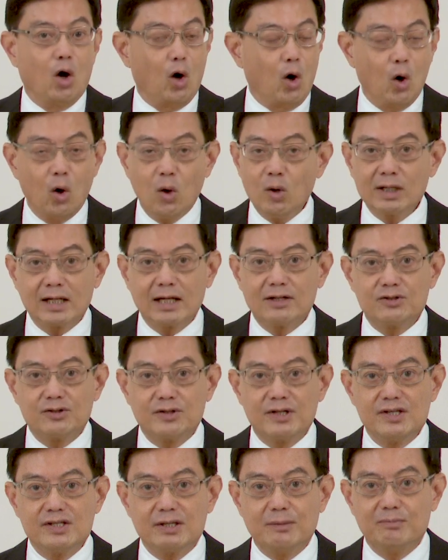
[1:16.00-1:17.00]
All
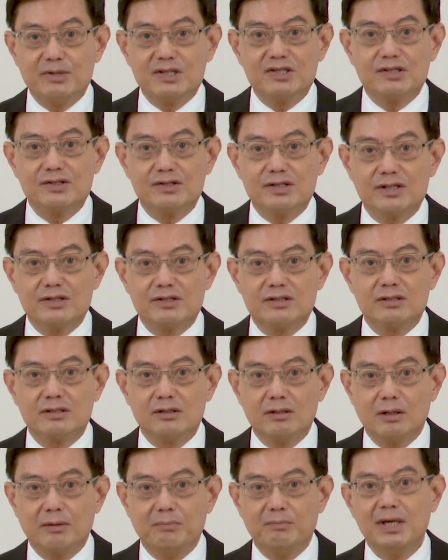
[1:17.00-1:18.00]
countries and businesses,
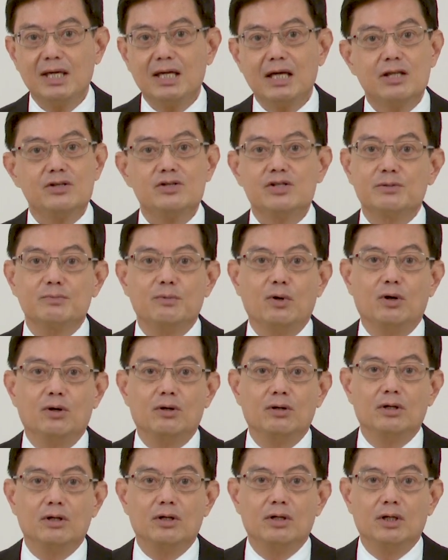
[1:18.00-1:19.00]
big and
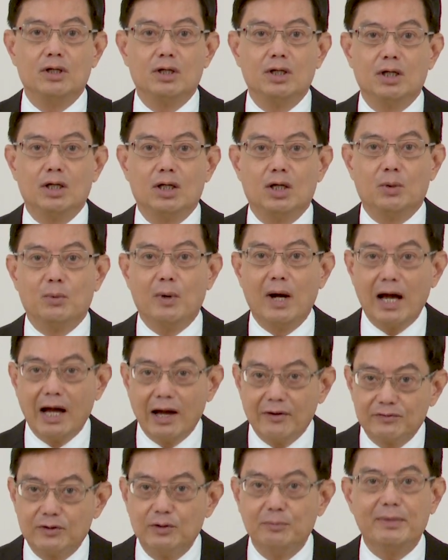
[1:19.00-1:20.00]
small, will
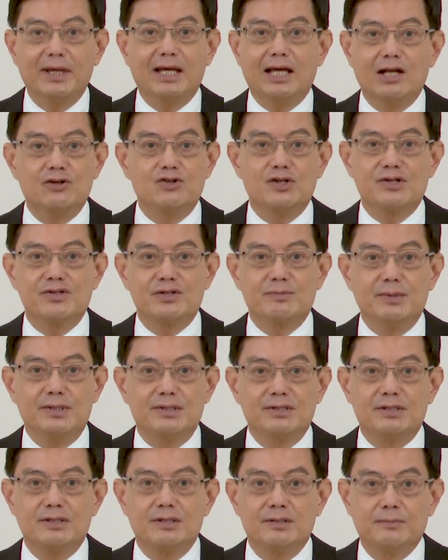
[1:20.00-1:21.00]
have to make
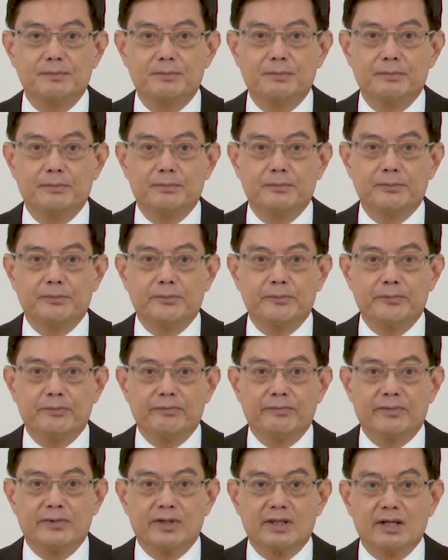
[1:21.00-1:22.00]
adjustments.
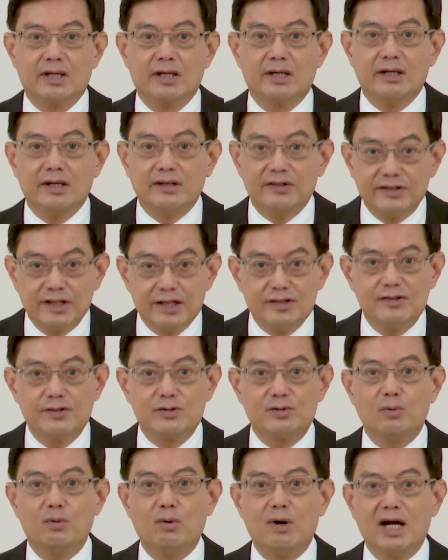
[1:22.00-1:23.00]
This
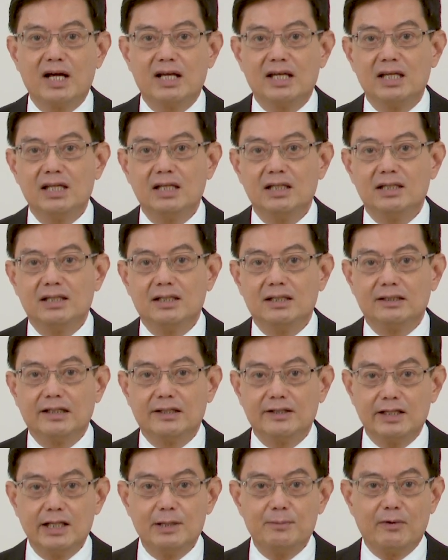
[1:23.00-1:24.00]
is why the
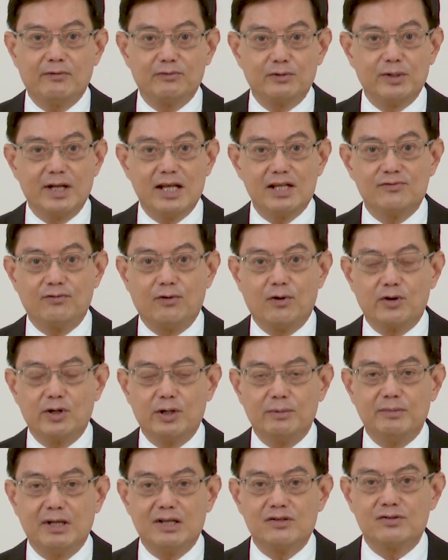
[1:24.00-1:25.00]
theme of today's
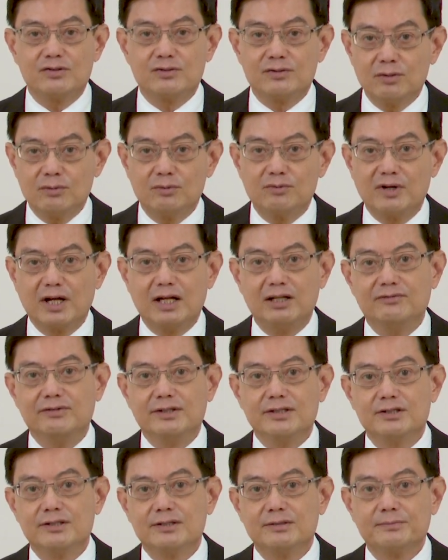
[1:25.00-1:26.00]
forum is so
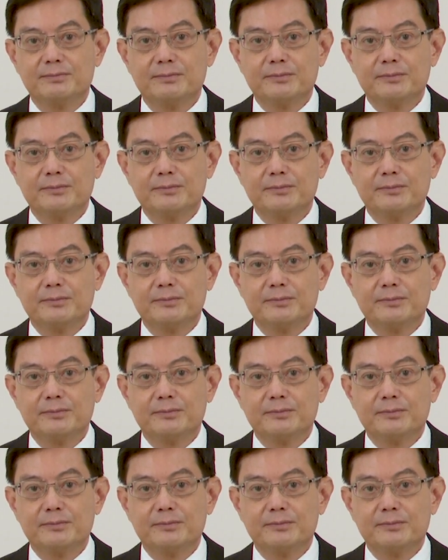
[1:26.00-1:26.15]
relevant.